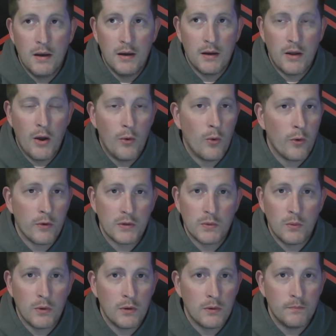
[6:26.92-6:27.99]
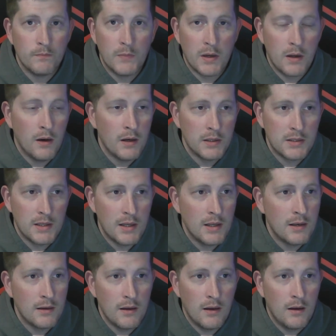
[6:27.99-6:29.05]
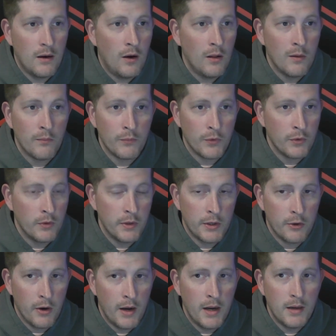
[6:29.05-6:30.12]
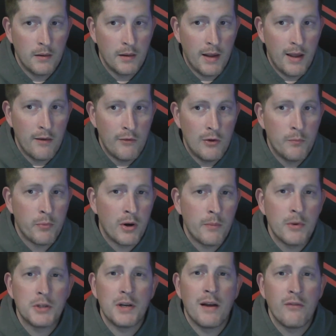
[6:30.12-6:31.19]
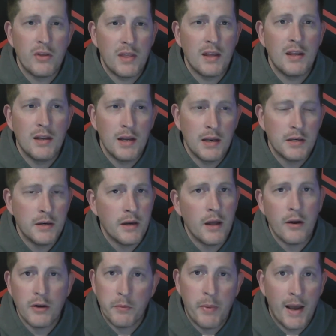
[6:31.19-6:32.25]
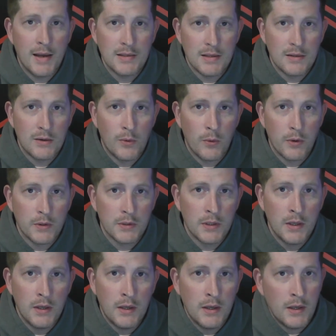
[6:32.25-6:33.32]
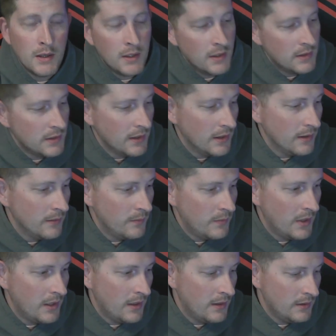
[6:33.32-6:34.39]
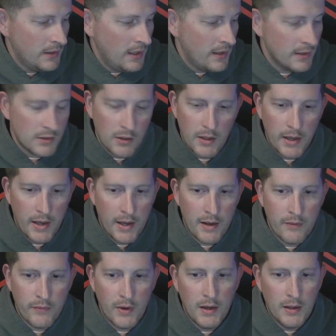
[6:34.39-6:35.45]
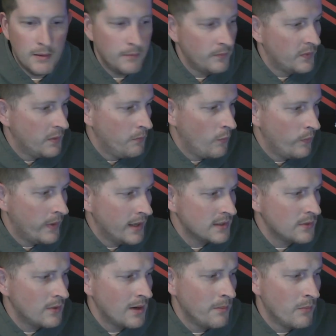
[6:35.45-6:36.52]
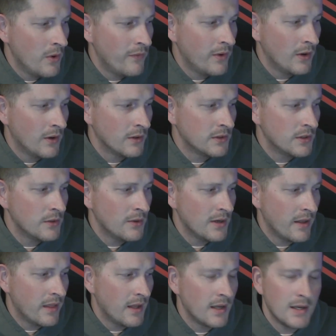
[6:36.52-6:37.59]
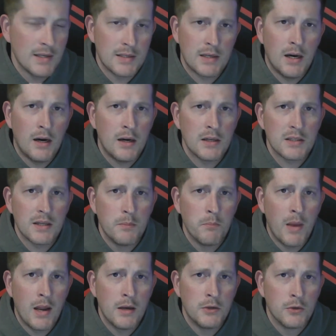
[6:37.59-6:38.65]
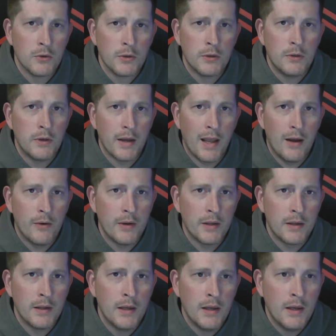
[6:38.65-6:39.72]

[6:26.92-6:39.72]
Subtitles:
cohorts were a godsend. All of them were really great and gave you pretty much everything you need to know to pass this course. So, but yeah, that's all I have. The next one I'm moving on to, I think, is cost and managerial accounting.